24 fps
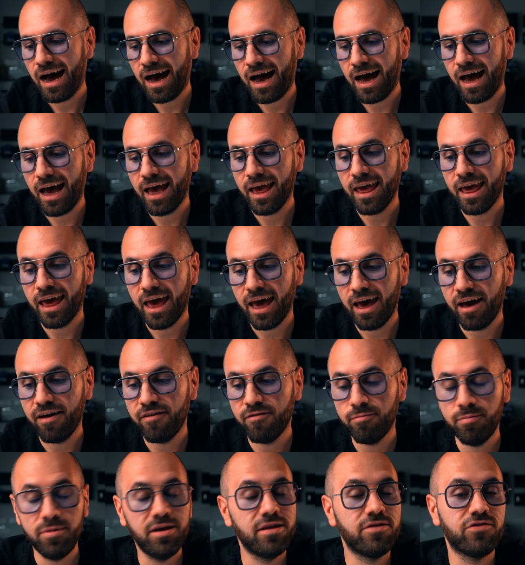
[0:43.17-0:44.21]
I
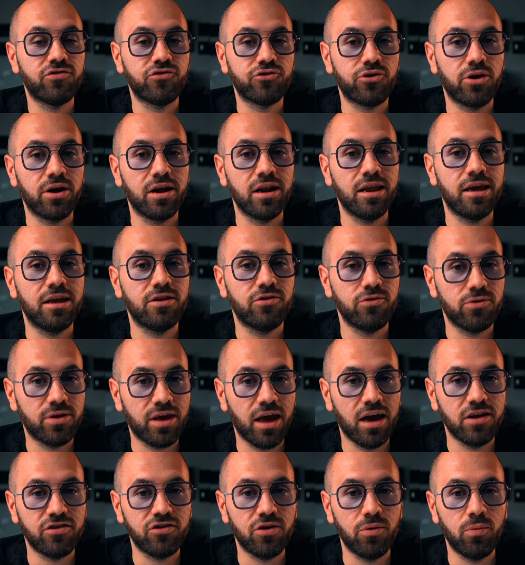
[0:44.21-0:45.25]
have been struggling to
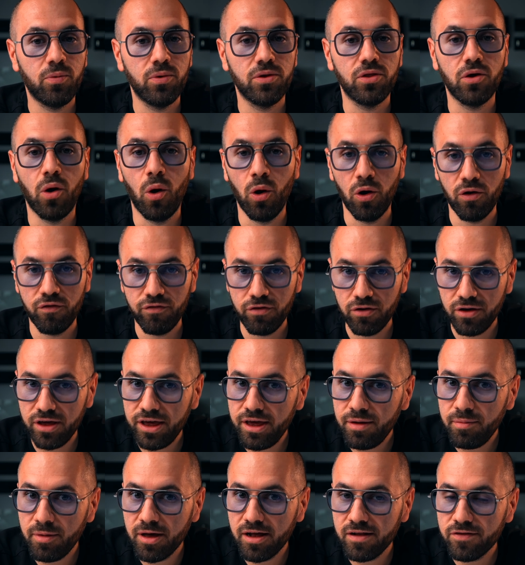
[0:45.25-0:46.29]
catch up with all of your
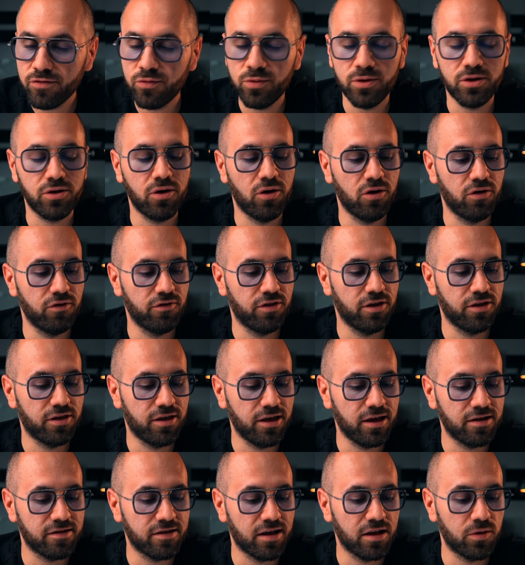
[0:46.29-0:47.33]
emails, with all of the
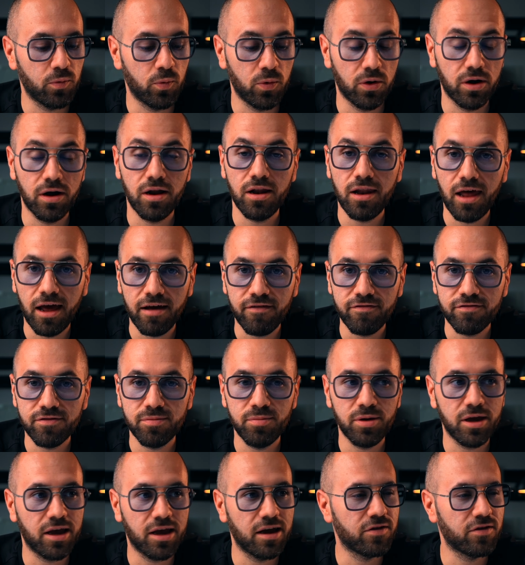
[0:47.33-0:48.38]
things that were left
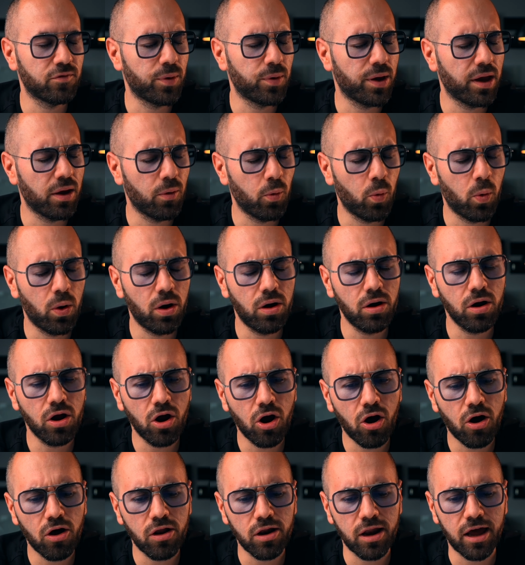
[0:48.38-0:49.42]
because we were
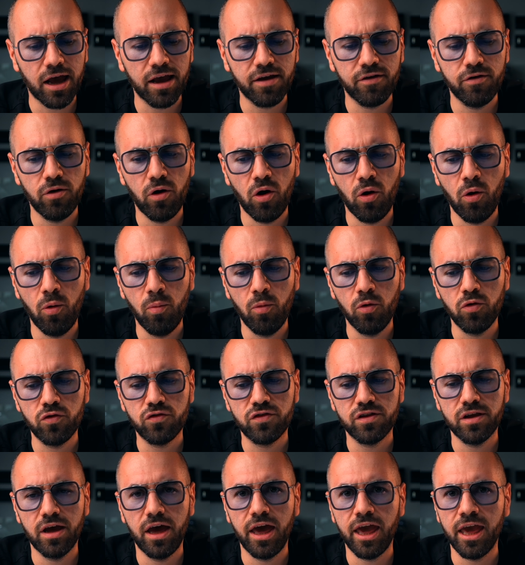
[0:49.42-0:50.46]
gone like almost
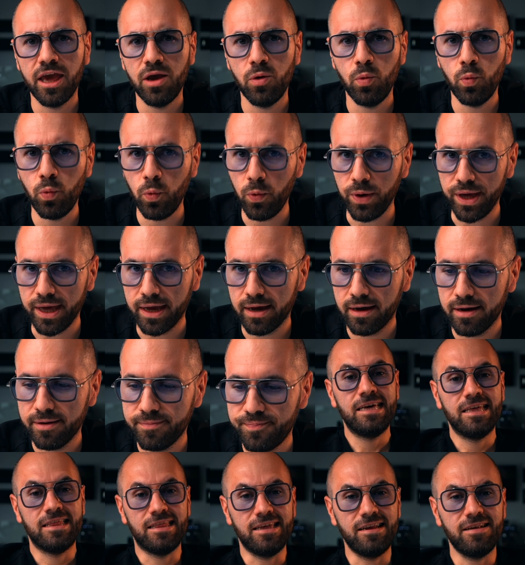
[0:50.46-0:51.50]
a week.
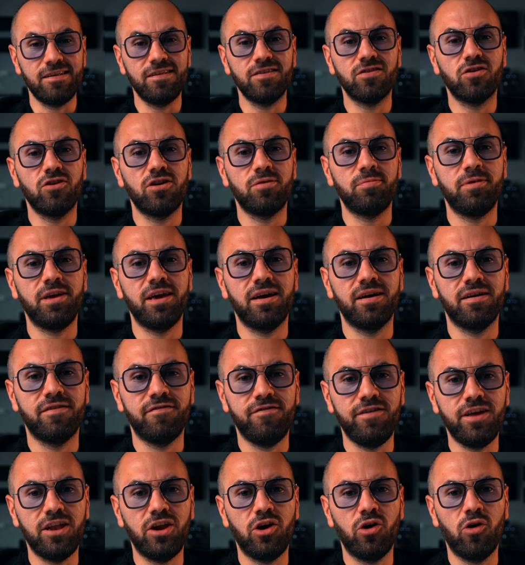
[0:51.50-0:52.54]
This is going to be a
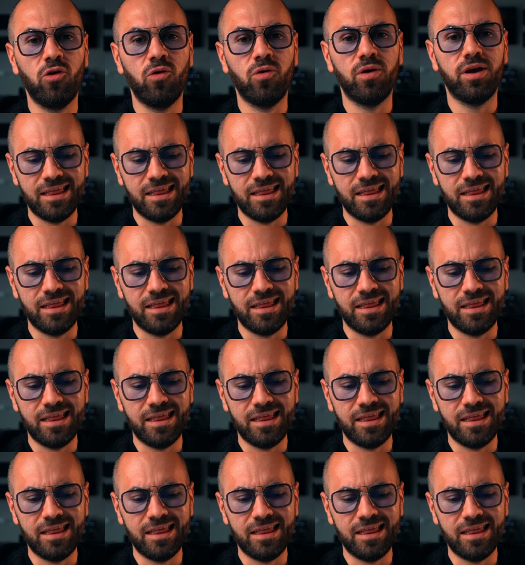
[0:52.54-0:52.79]
video